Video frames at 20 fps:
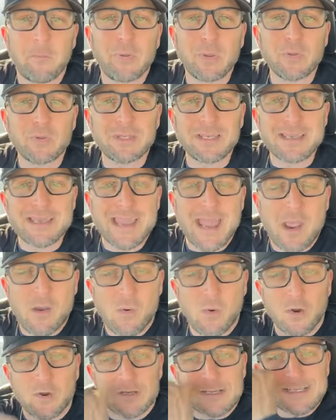Building
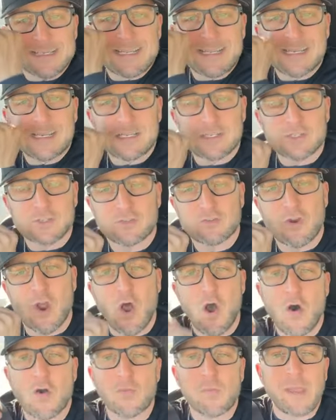networks. Getting
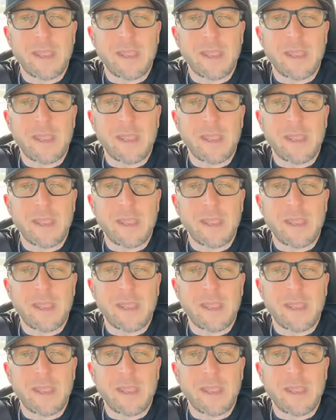strong.